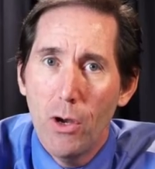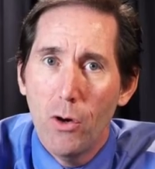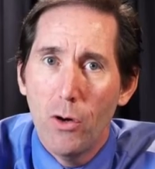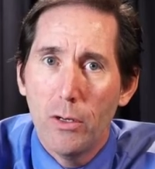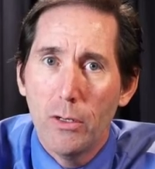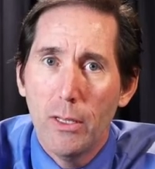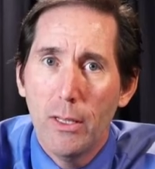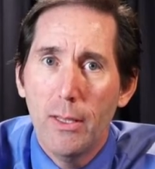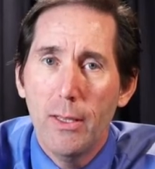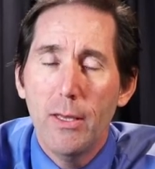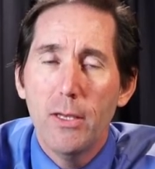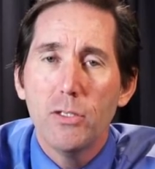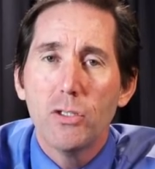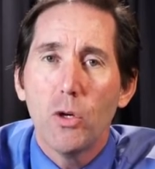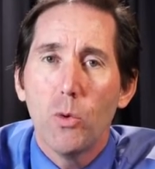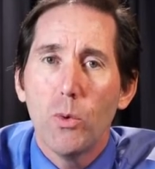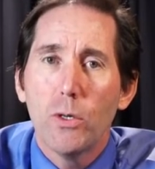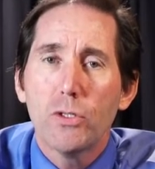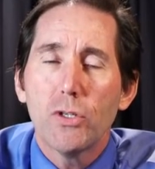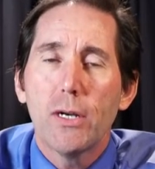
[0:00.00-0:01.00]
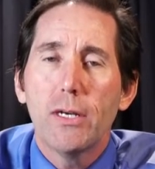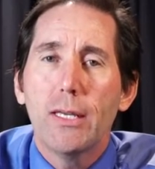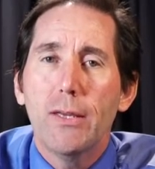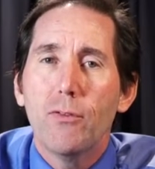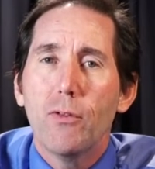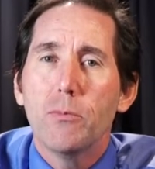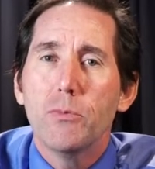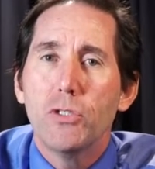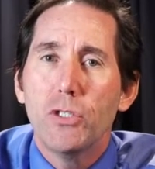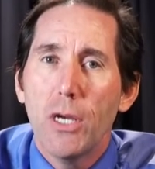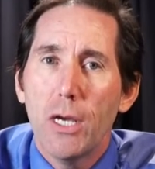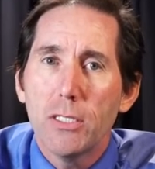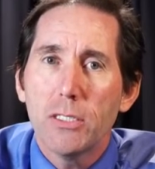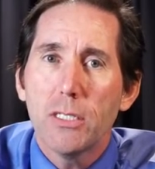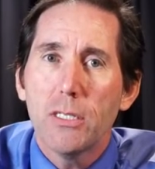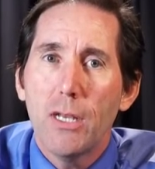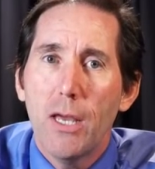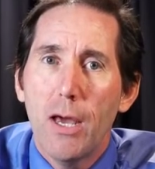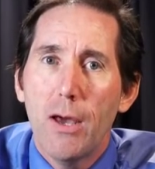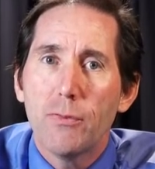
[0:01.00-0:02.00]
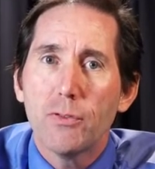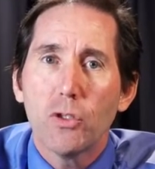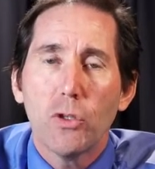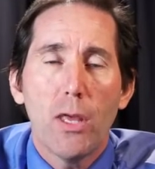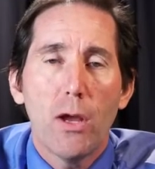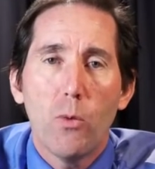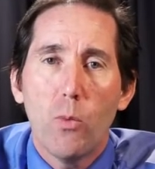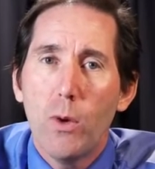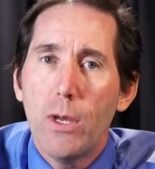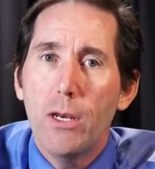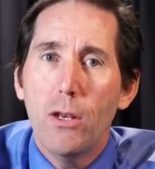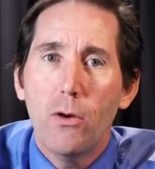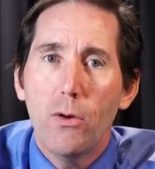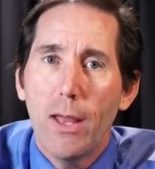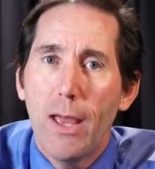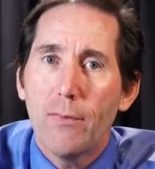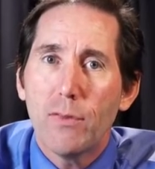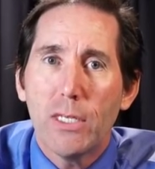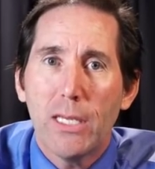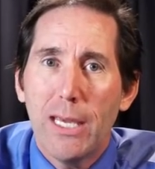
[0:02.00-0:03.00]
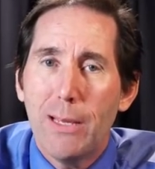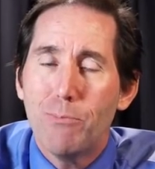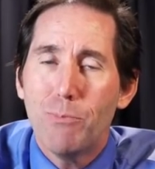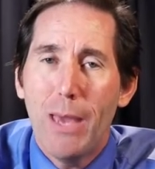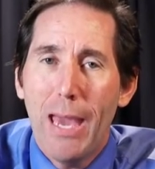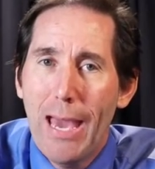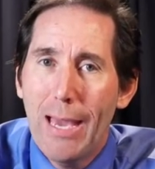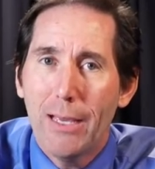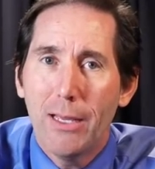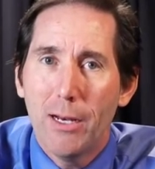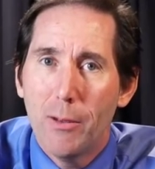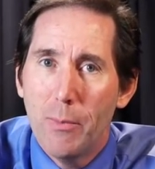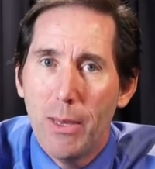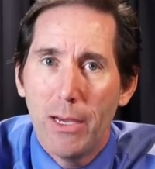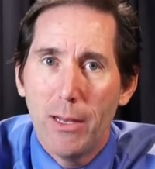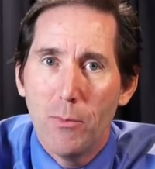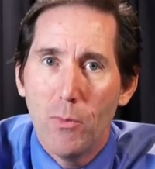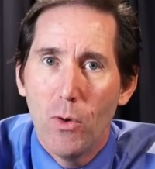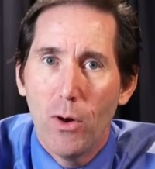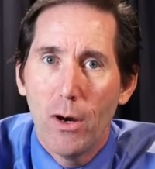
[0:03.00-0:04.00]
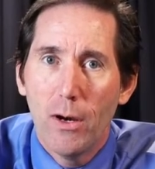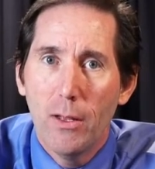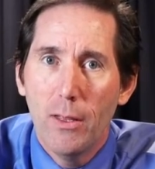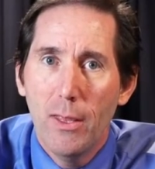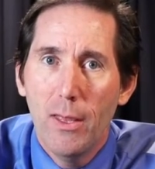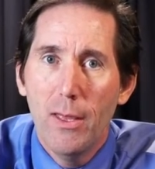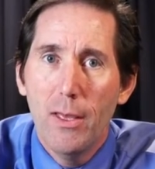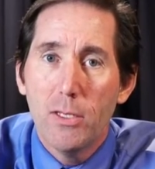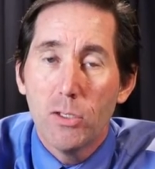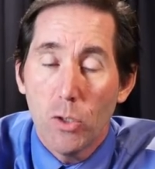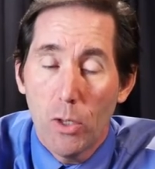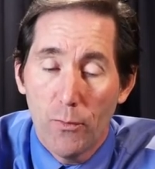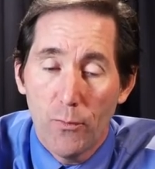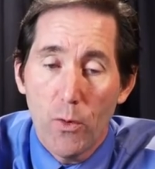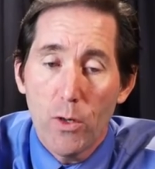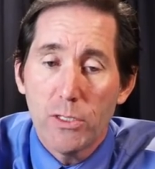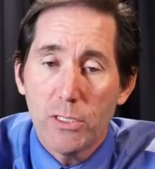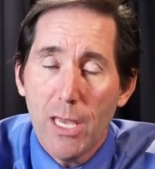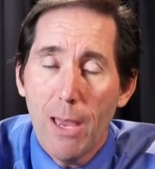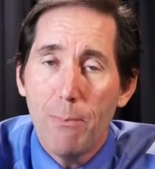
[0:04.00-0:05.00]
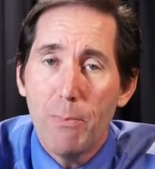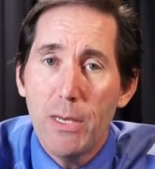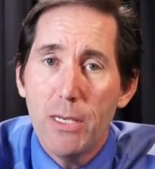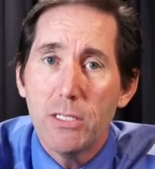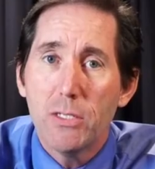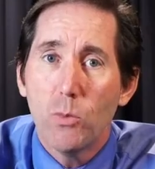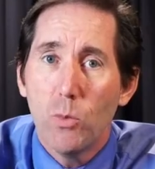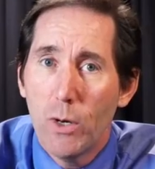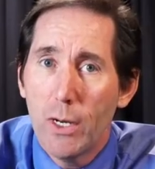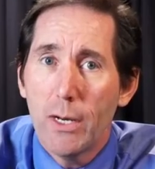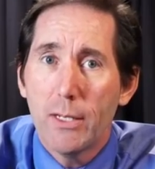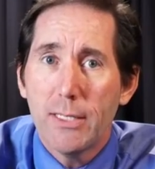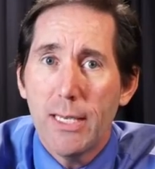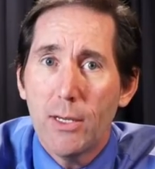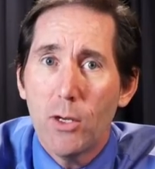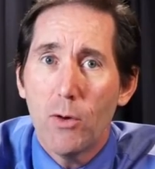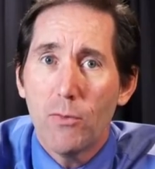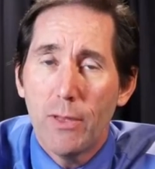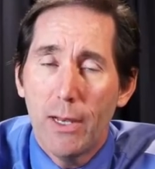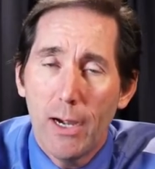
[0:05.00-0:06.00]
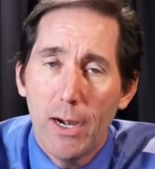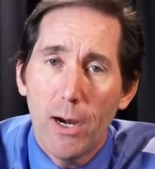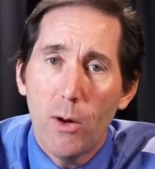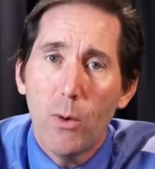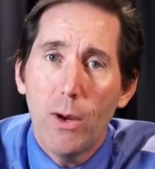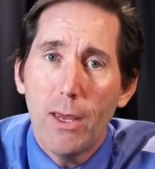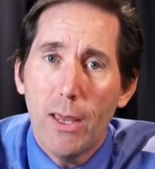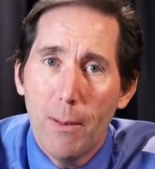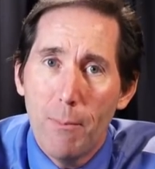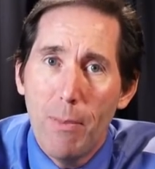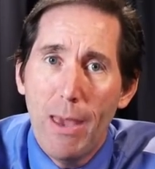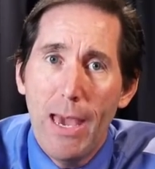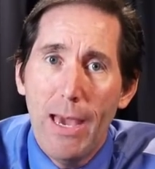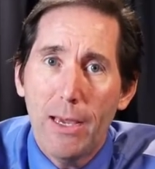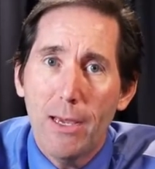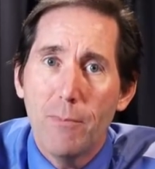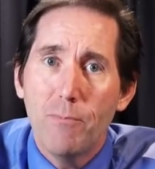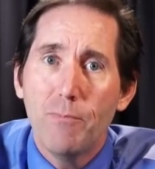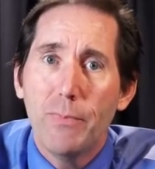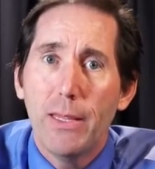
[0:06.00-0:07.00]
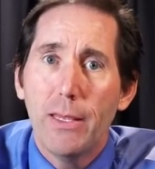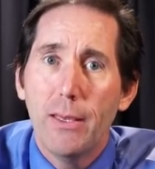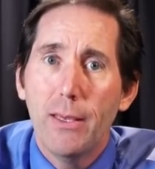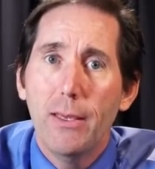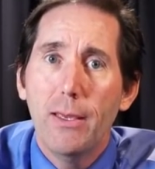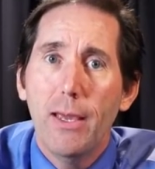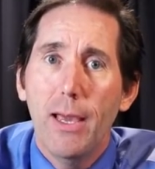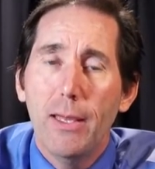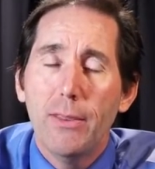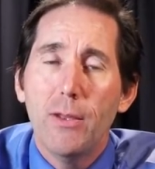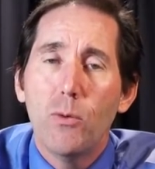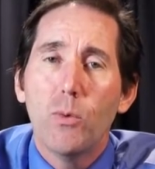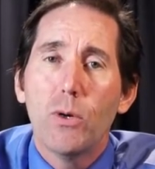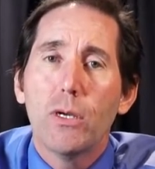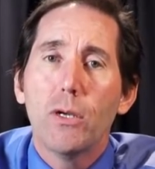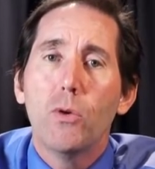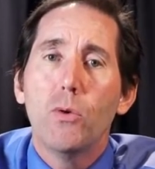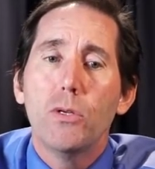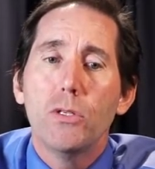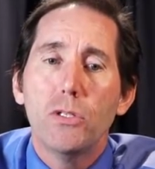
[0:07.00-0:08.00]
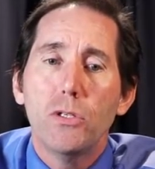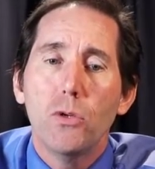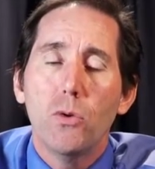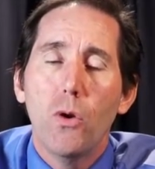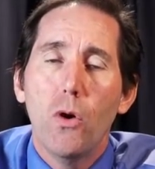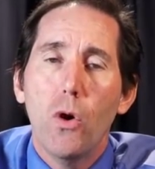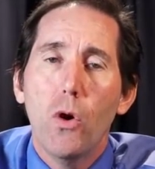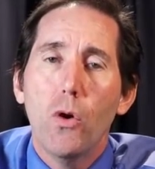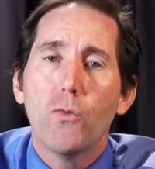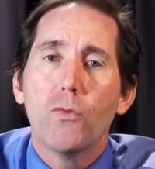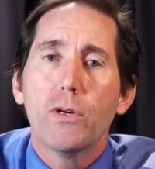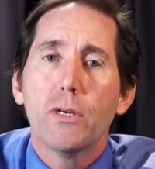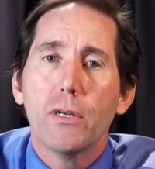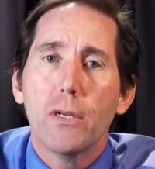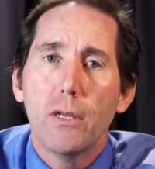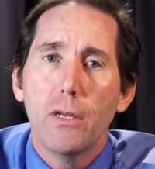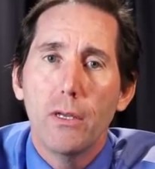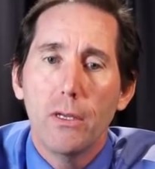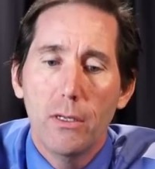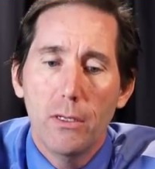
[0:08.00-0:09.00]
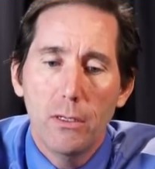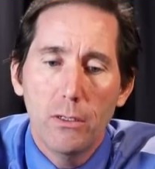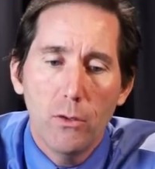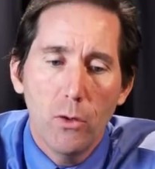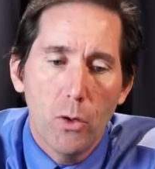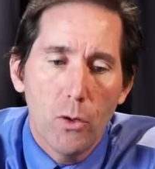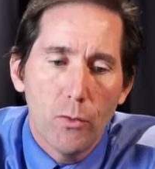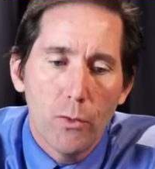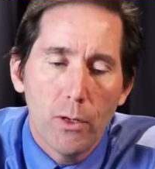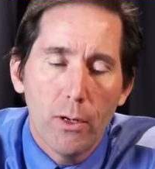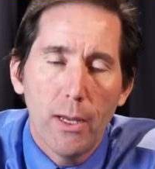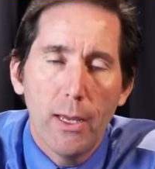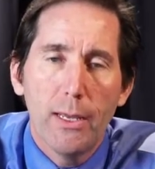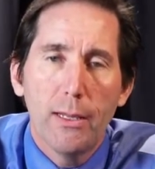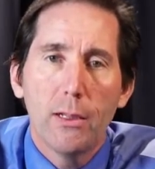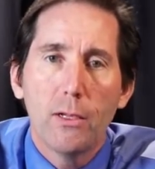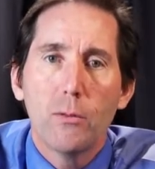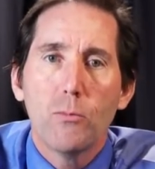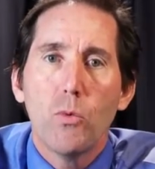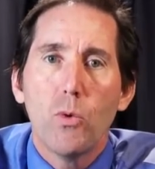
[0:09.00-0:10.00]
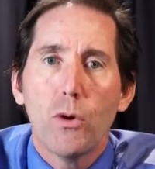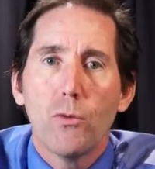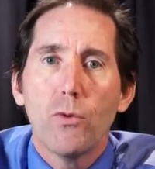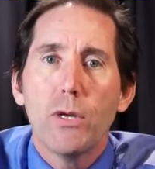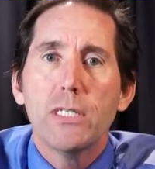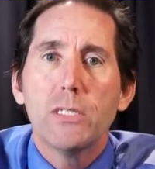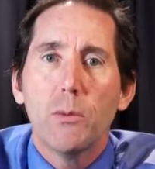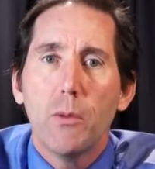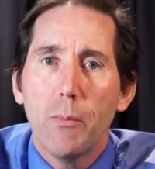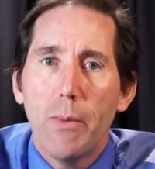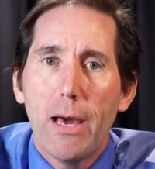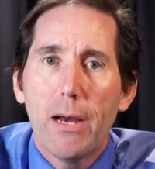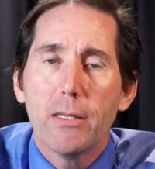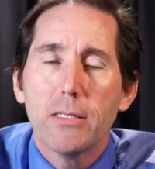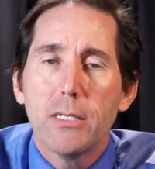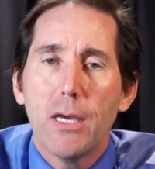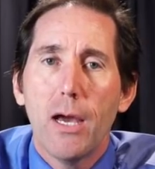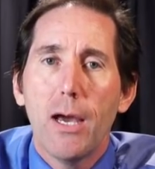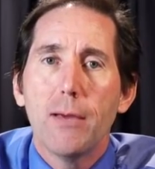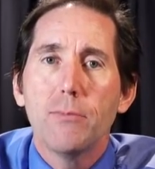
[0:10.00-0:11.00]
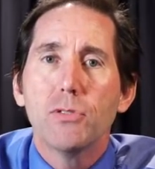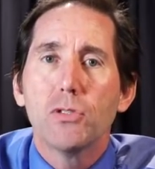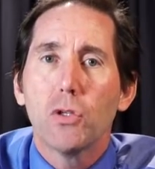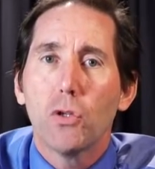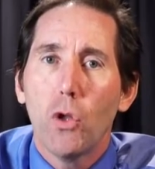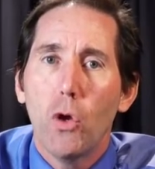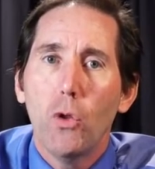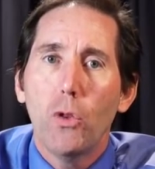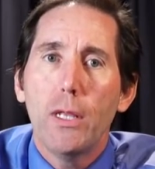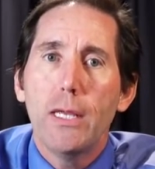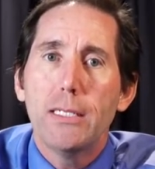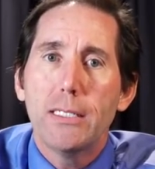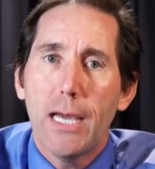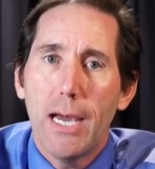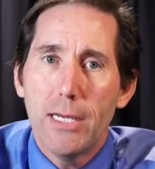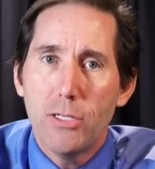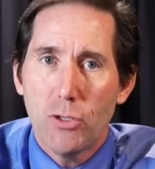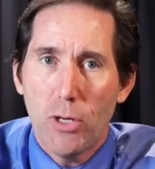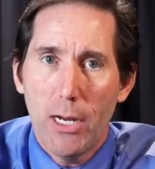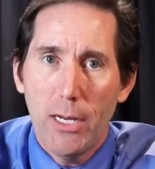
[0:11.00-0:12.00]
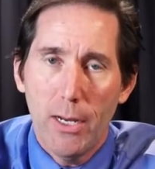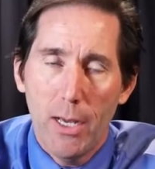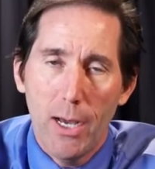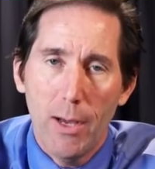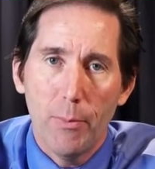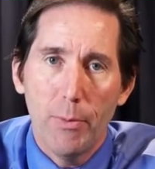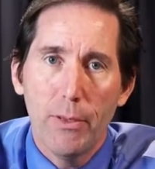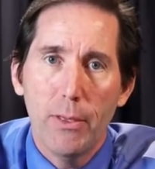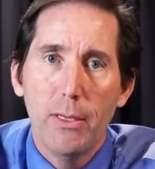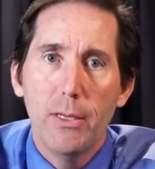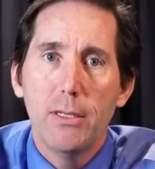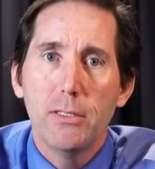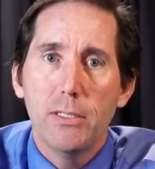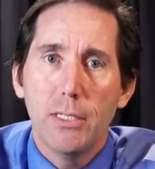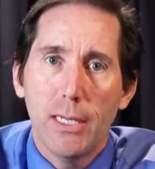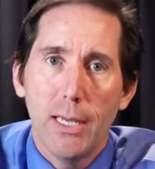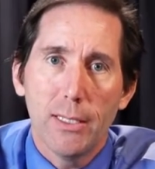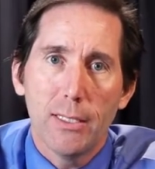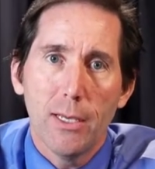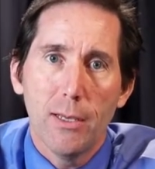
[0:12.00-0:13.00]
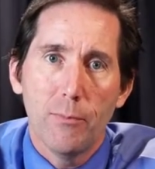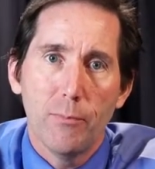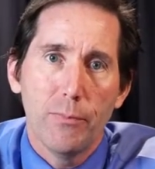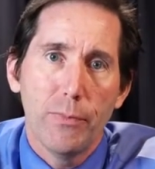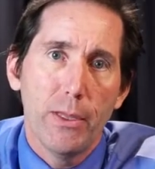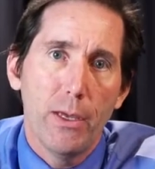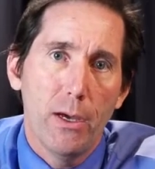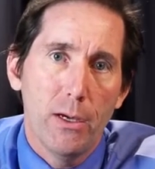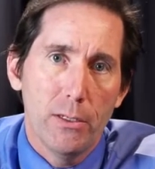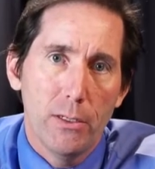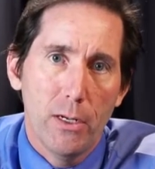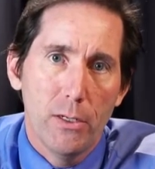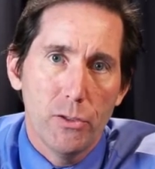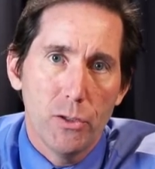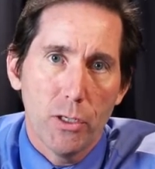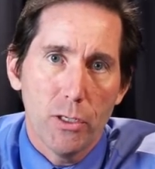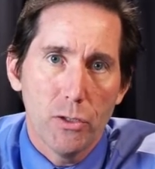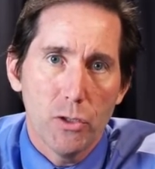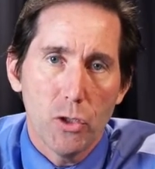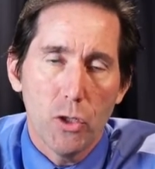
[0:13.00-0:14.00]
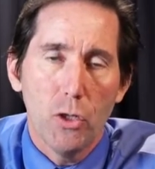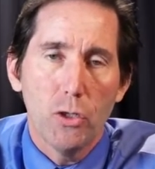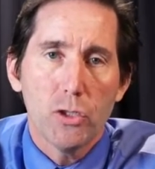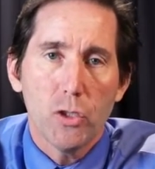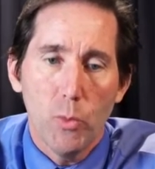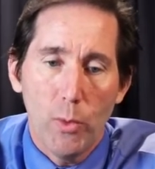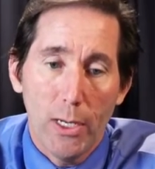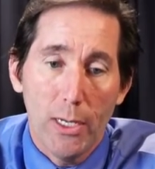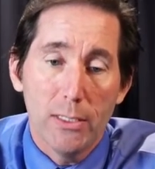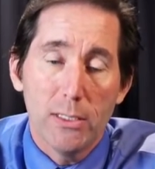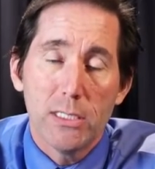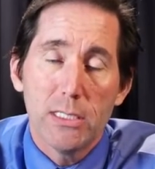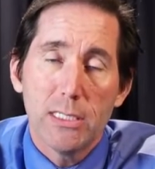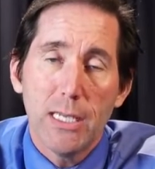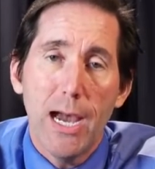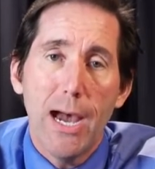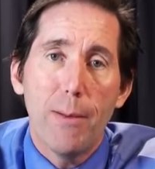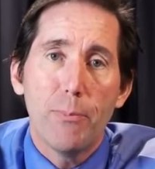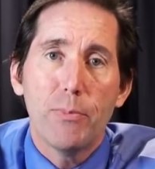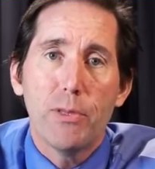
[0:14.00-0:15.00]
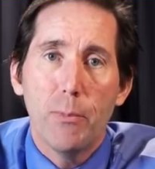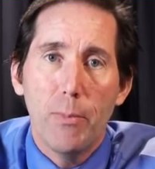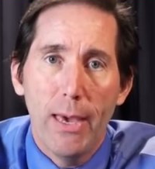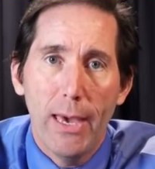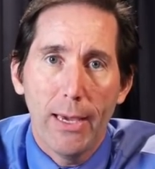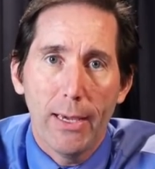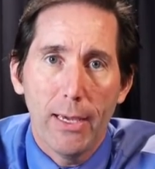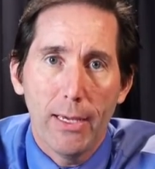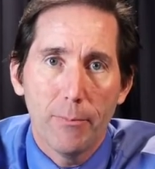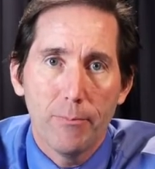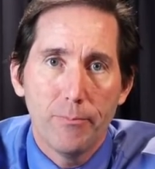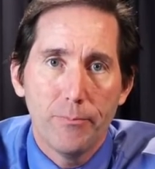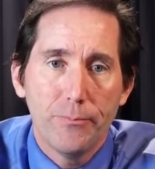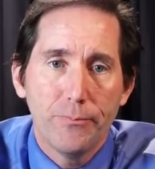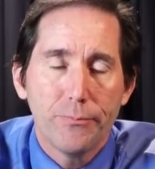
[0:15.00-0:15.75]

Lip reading: own. So we're trying to give them just enough so that we don't have to keep bagging them anymore. So our first step is we're going to take over the airway and bag them, and then we're going to, over a little more reasonable amount of time, slowly titrate up to get them under control so we can stop the bagging.